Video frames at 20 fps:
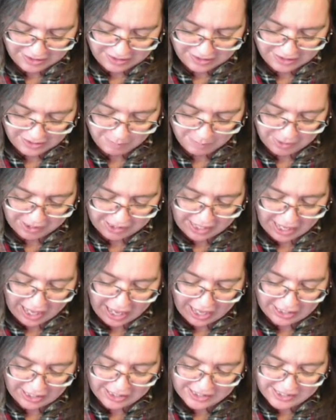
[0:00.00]
yeah,
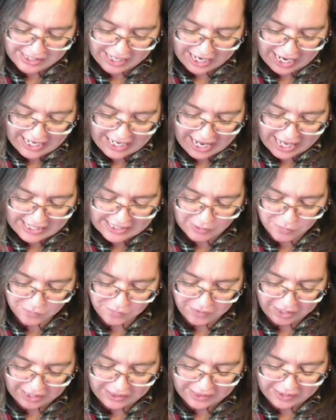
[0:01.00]
you see, and that's the funny
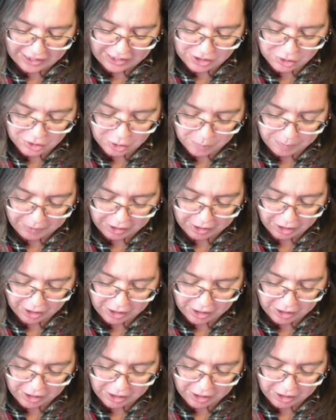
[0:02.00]
thing too, because